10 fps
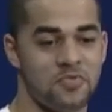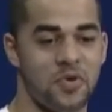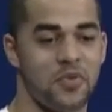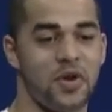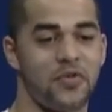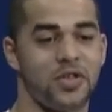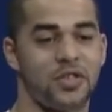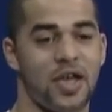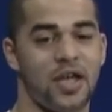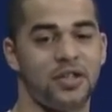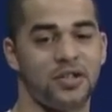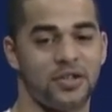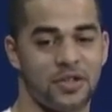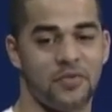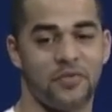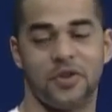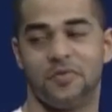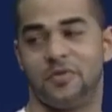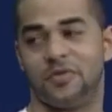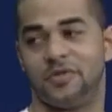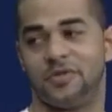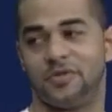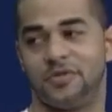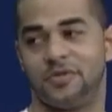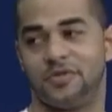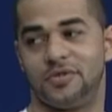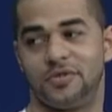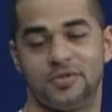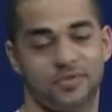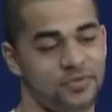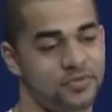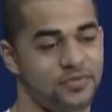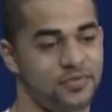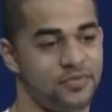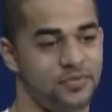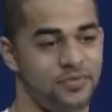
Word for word: but wherever it's at, I'm ready for it. Okay, and how about you,